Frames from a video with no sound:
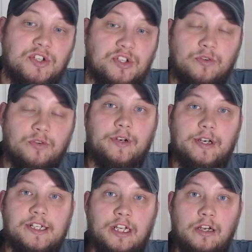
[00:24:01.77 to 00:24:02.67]
Solenoid
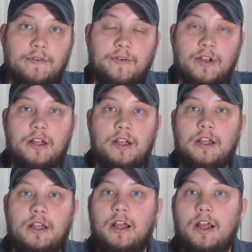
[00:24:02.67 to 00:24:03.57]
itself
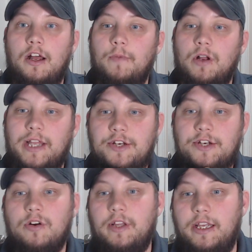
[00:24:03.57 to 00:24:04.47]

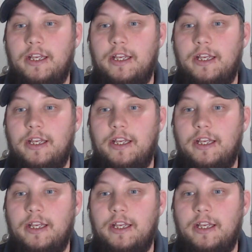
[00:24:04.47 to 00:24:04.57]
electrically